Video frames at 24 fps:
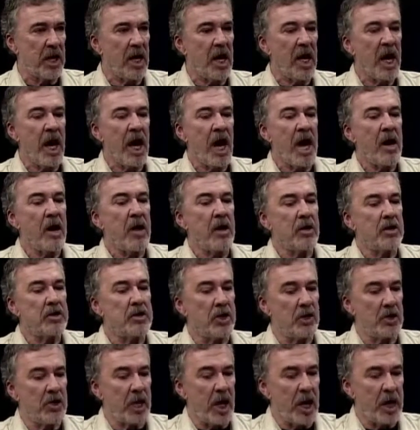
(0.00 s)

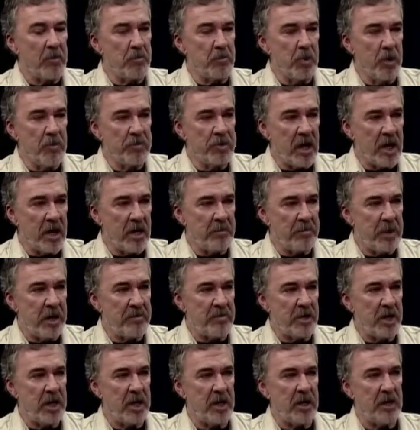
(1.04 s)
Cheryl and I moved out of
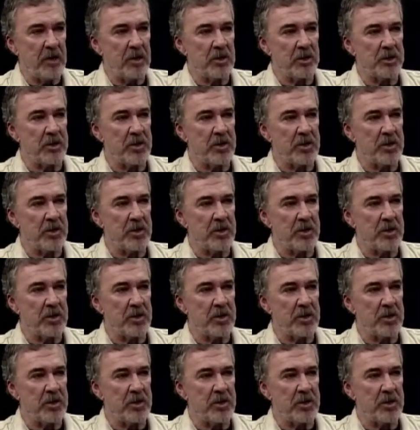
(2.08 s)
Beverly Hills,